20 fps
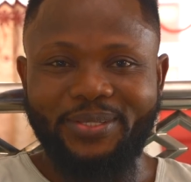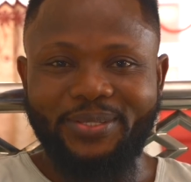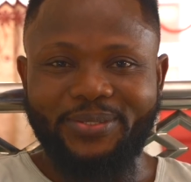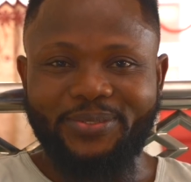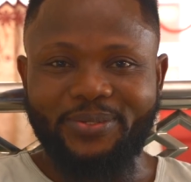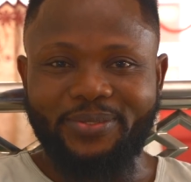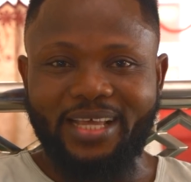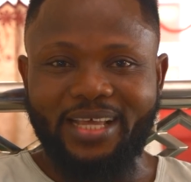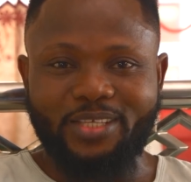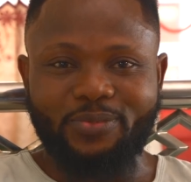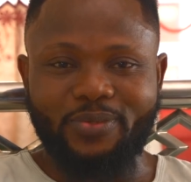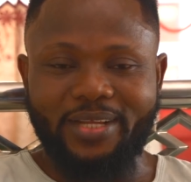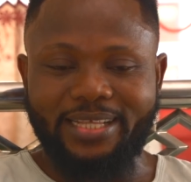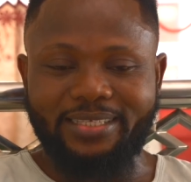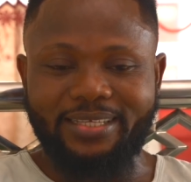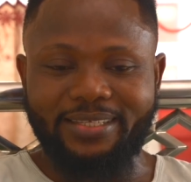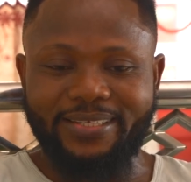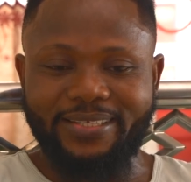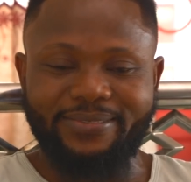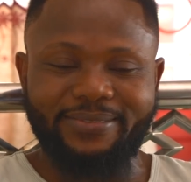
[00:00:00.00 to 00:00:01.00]
So that's when I
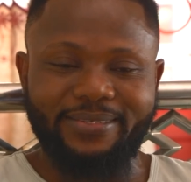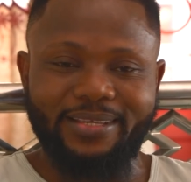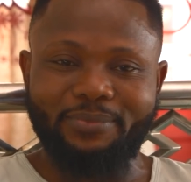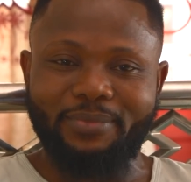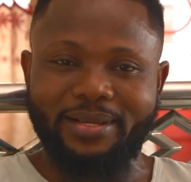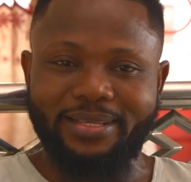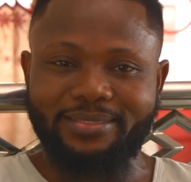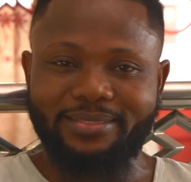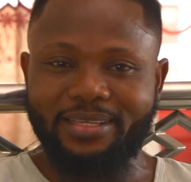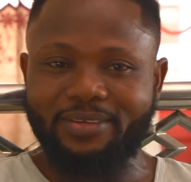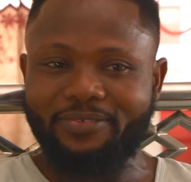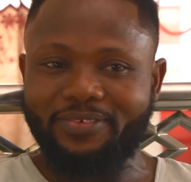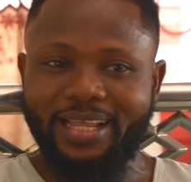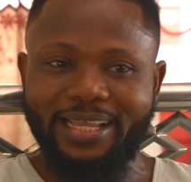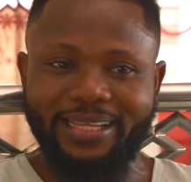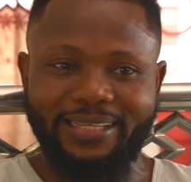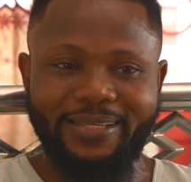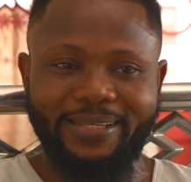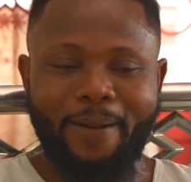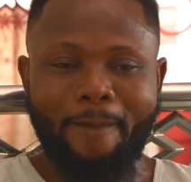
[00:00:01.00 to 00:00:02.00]
started seeing myself
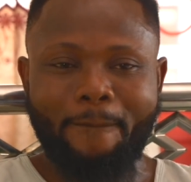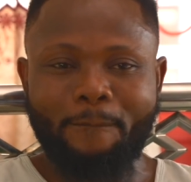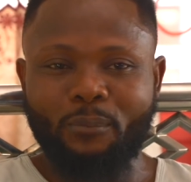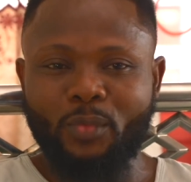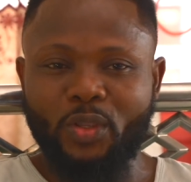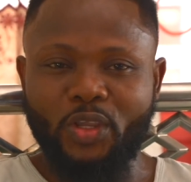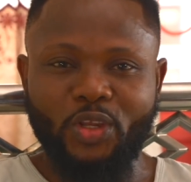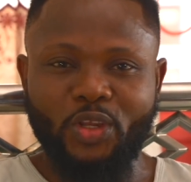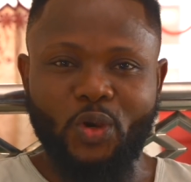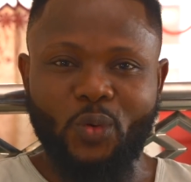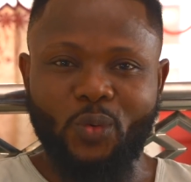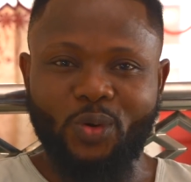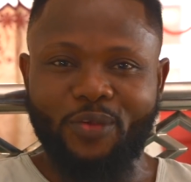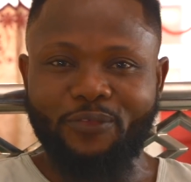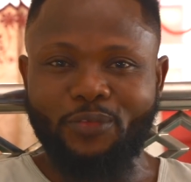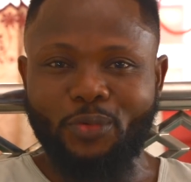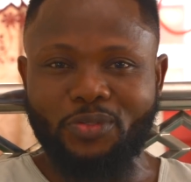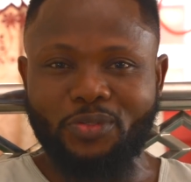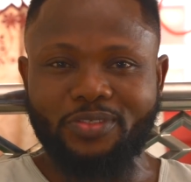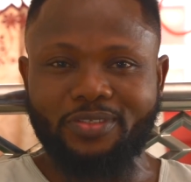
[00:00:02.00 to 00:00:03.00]
like, you know, one
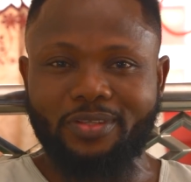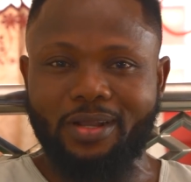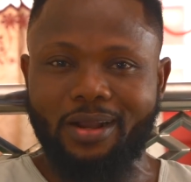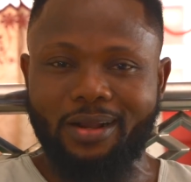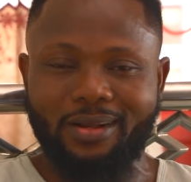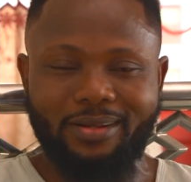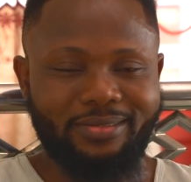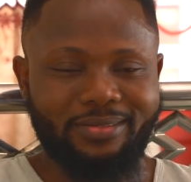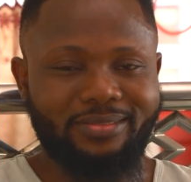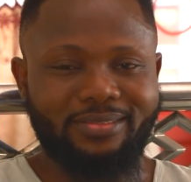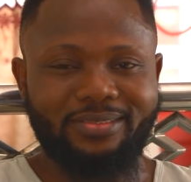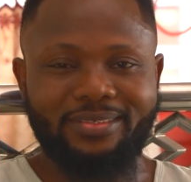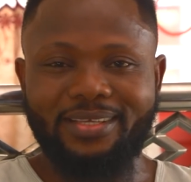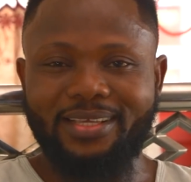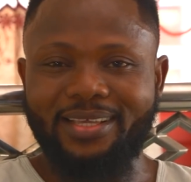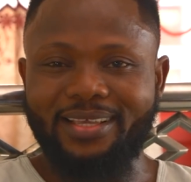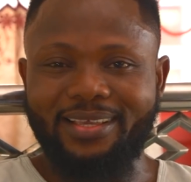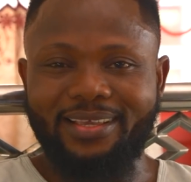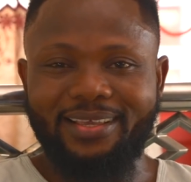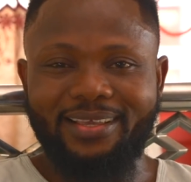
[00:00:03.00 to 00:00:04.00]
of those stars,
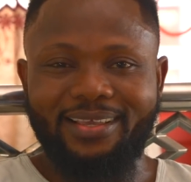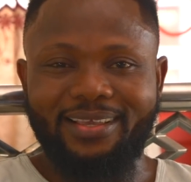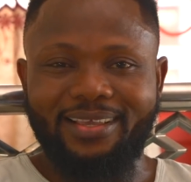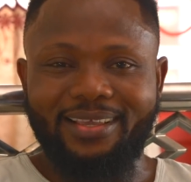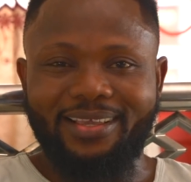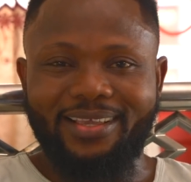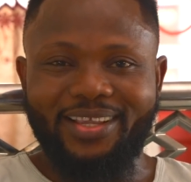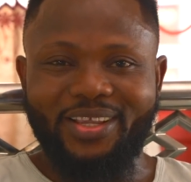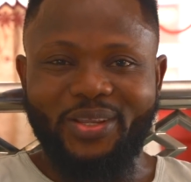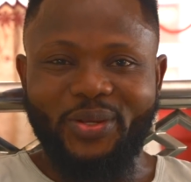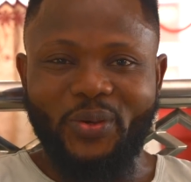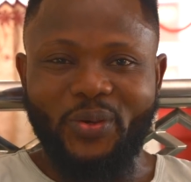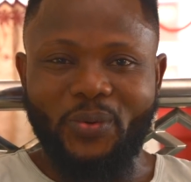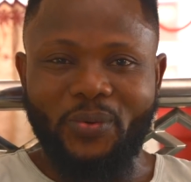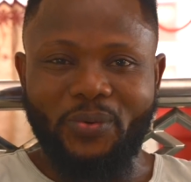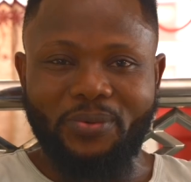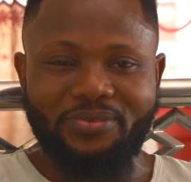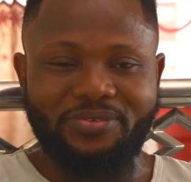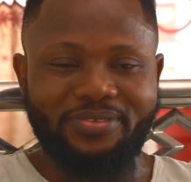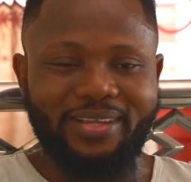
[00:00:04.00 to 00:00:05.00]
you
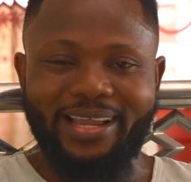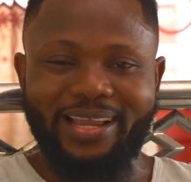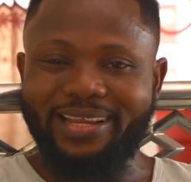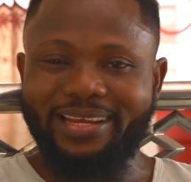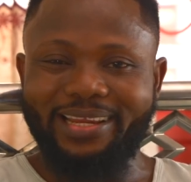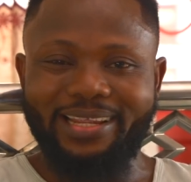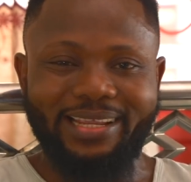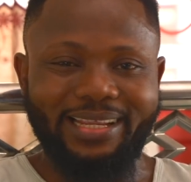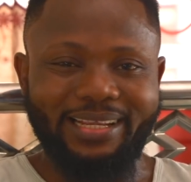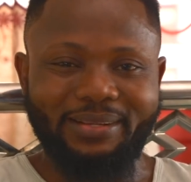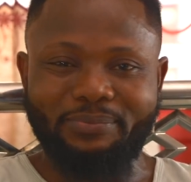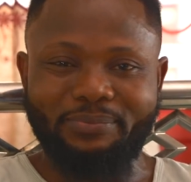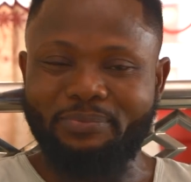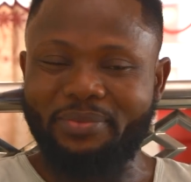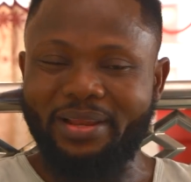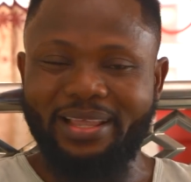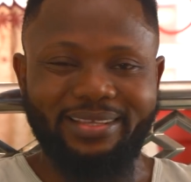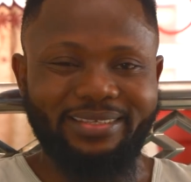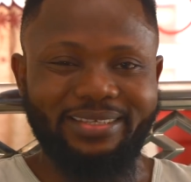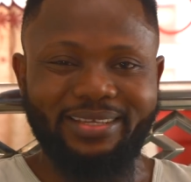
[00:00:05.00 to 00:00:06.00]
know, shining,
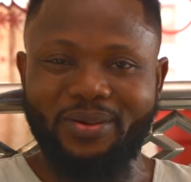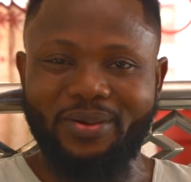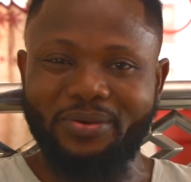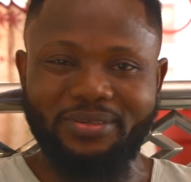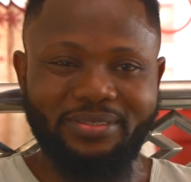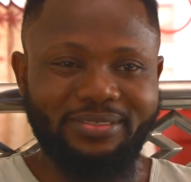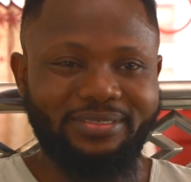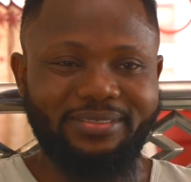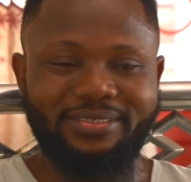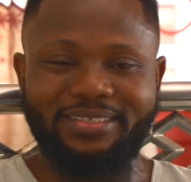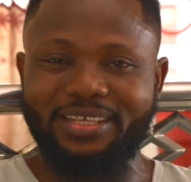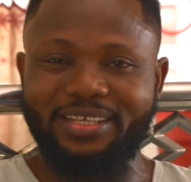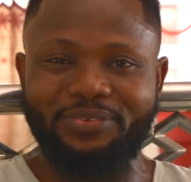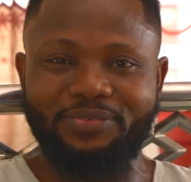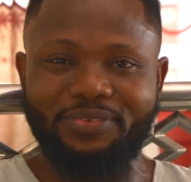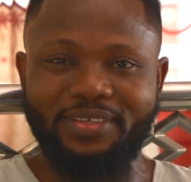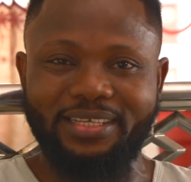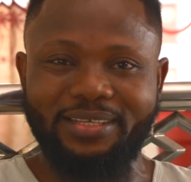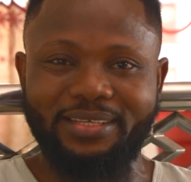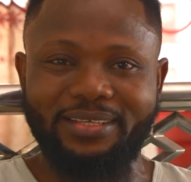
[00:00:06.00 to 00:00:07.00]
blazing on
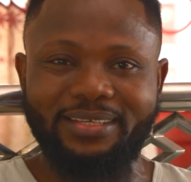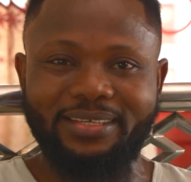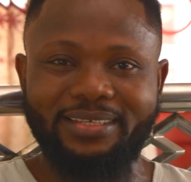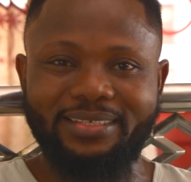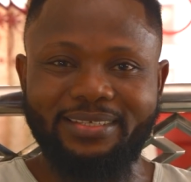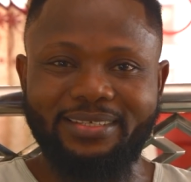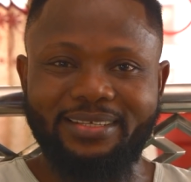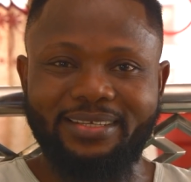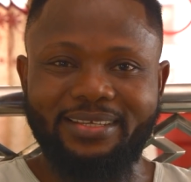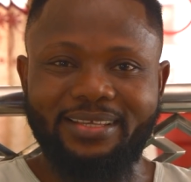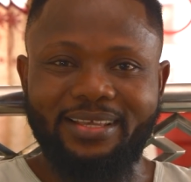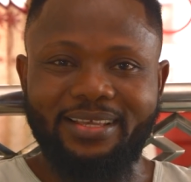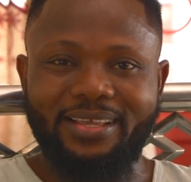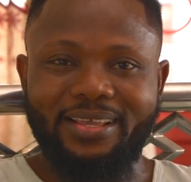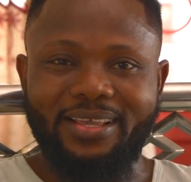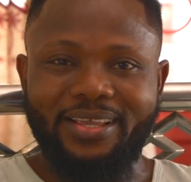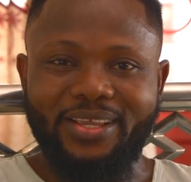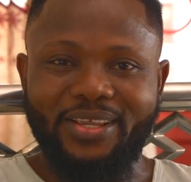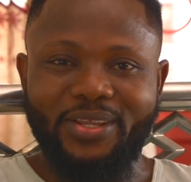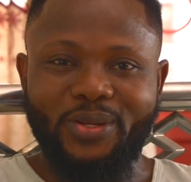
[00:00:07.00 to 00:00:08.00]
TV,
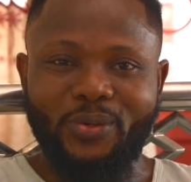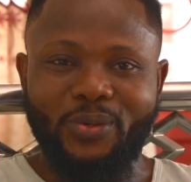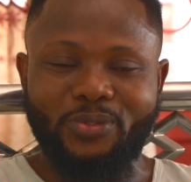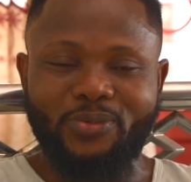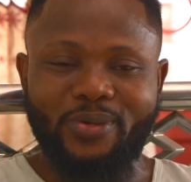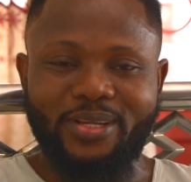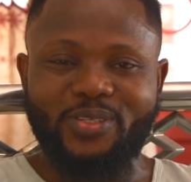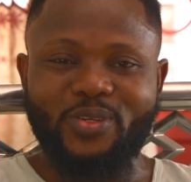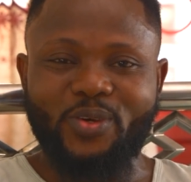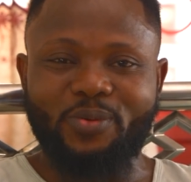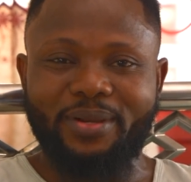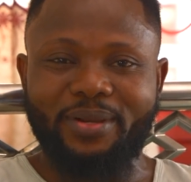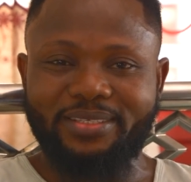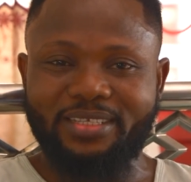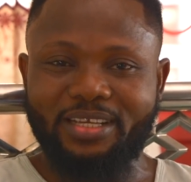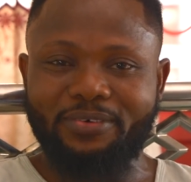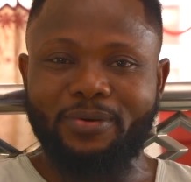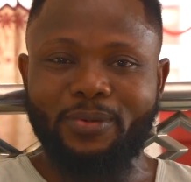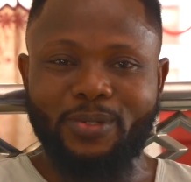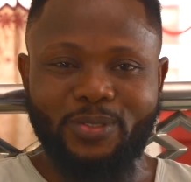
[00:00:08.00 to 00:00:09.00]
you know. So I told
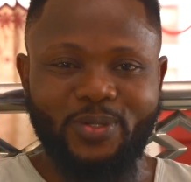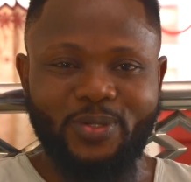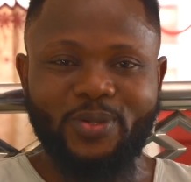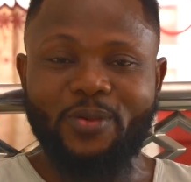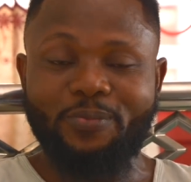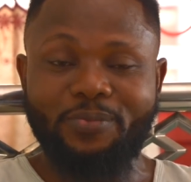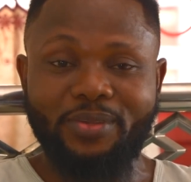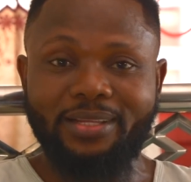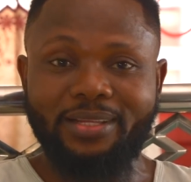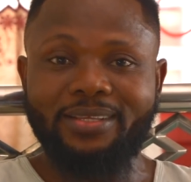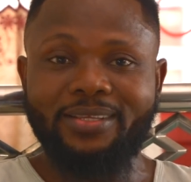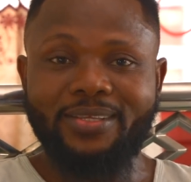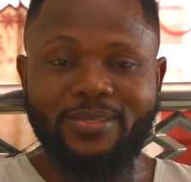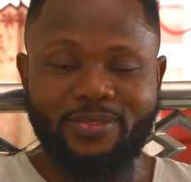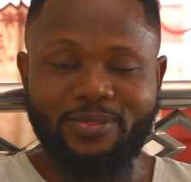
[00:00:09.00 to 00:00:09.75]
myself I was going to be